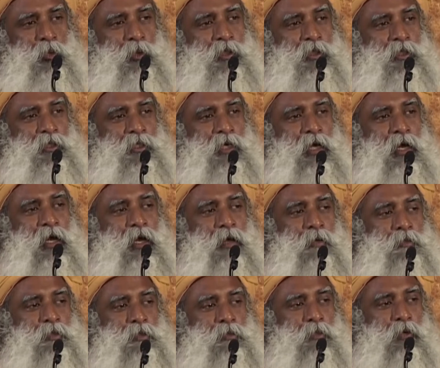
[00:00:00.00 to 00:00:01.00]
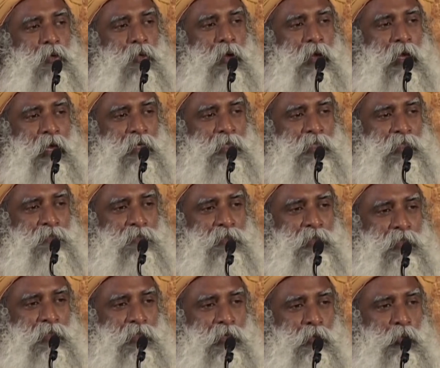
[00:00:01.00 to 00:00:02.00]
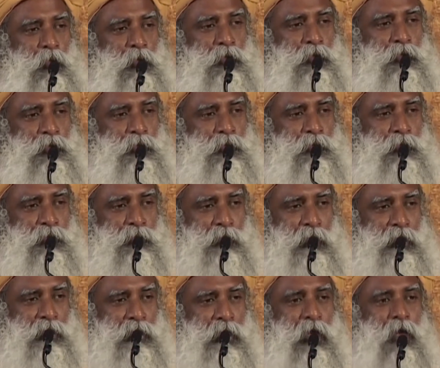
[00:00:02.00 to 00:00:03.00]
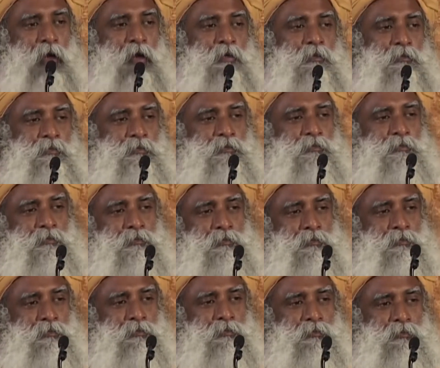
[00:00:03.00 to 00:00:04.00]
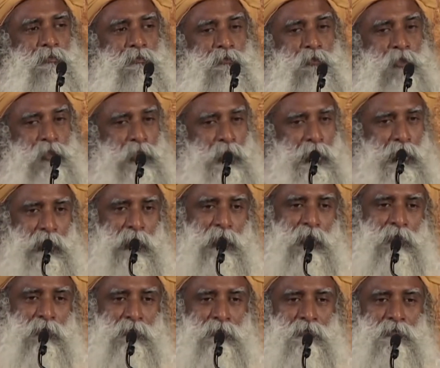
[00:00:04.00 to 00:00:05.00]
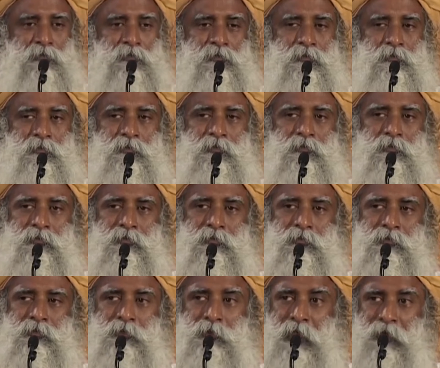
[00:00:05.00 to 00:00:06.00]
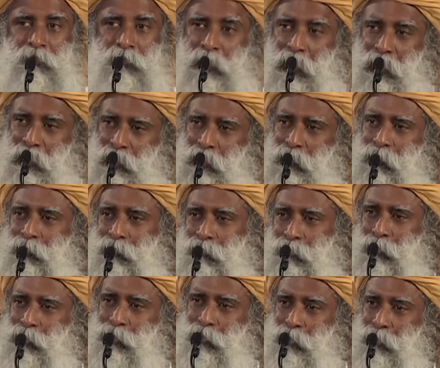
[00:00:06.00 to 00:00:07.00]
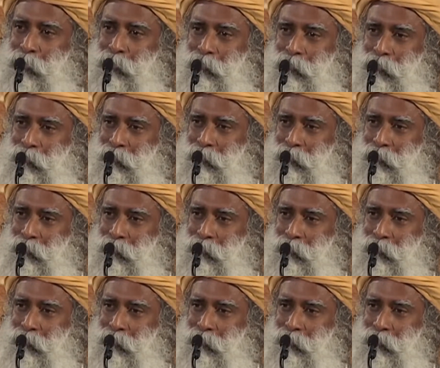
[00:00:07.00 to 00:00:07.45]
20 times more activity than what you're doing right now, physically. Definitely, isn't it?